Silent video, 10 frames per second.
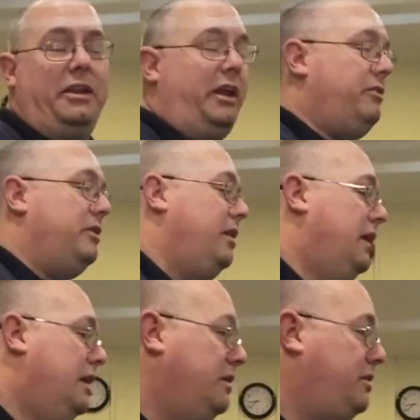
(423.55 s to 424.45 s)
You know,
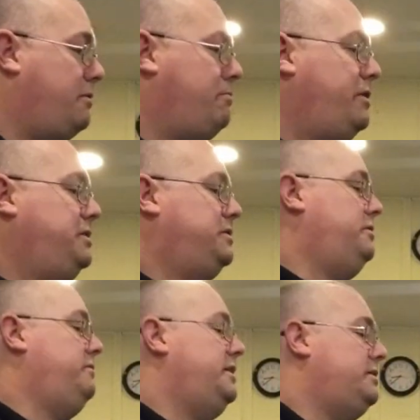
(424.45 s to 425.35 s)
the compressors
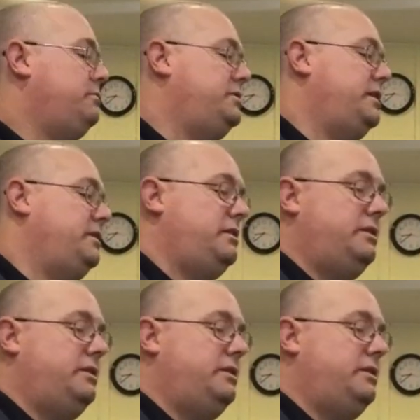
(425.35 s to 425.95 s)
on the vehicles, they're